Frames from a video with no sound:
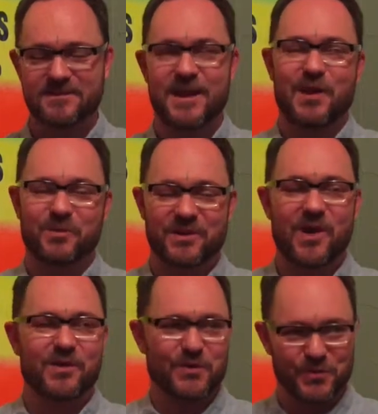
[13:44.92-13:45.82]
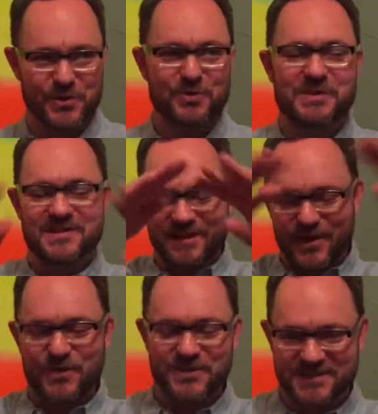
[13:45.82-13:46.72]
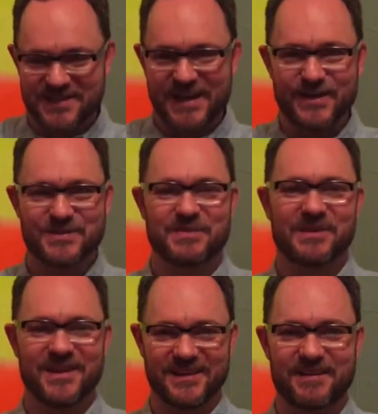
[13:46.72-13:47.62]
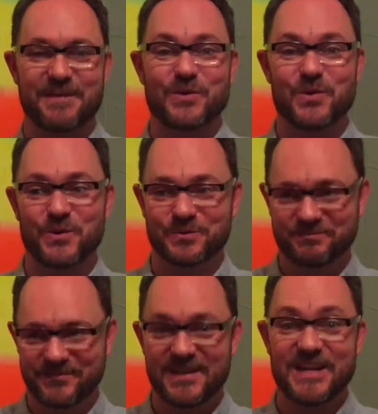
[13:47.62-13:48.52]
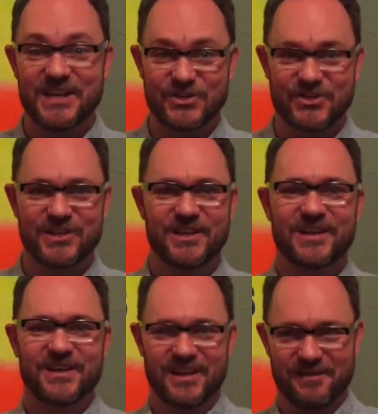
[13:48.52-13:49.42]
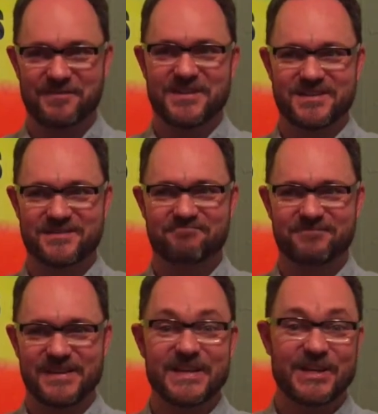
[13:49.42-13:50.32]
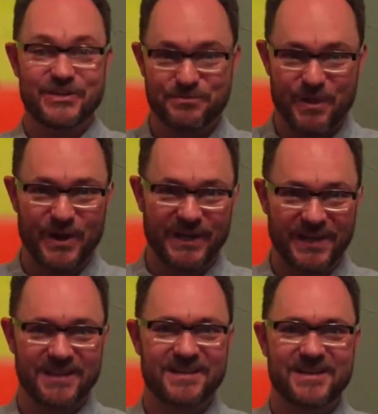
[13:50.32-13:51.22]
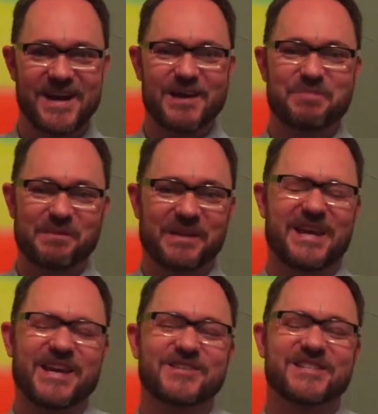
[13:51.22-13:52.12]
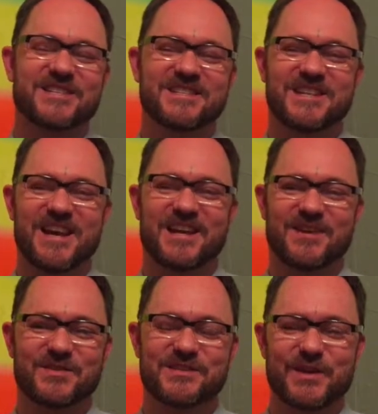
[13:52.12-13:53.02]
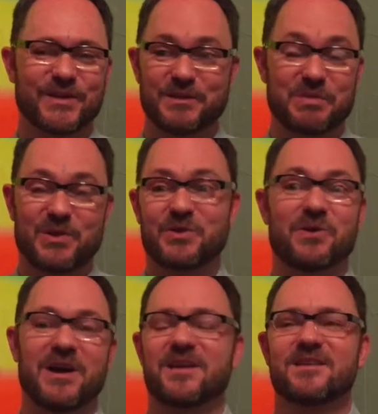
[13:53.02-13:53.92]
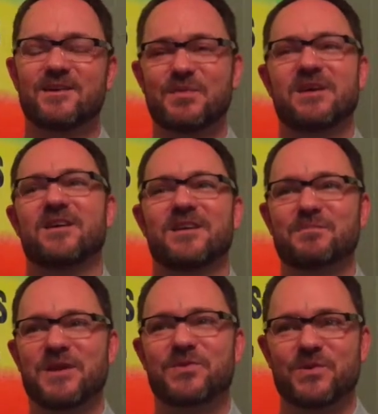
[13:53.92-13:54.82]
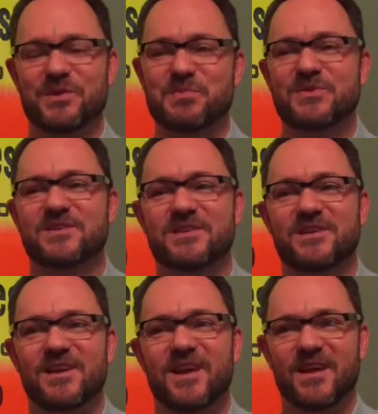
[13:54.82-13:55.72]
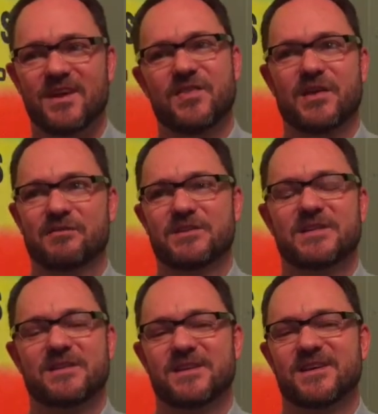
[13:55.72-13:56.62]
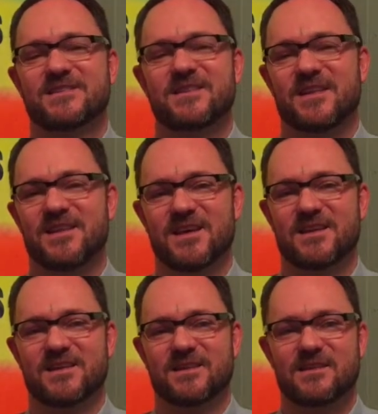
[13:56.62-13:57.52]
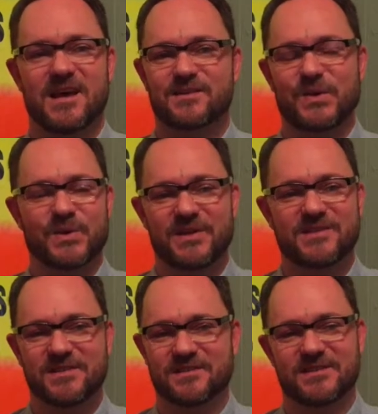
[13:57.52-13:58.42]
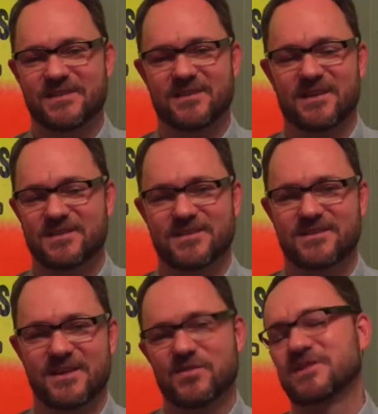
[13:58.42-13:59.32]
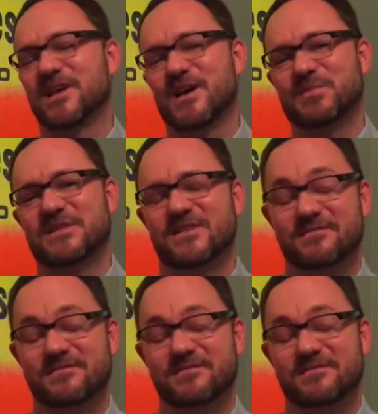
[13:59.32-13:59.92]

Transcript: It's not, I wouldn't call it a room, it's like under the stairs, but like I found a whole niche of this niche market uh, publications, and I was totally blown away. I thought, oh my God, I'm not the only person that ever did this. And then that totally sealed the deal. I just never stopped.